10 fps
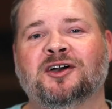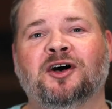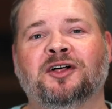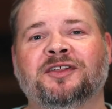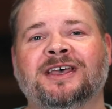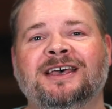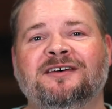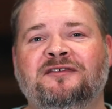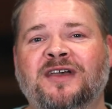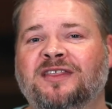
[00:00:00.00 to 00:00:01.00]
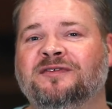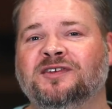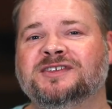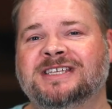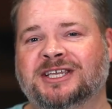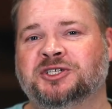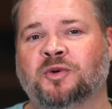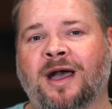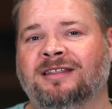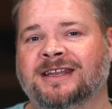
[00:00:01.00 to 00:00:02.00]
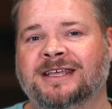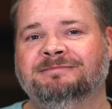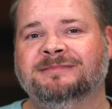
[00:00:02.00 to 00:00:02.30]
called Faithful Sexuality.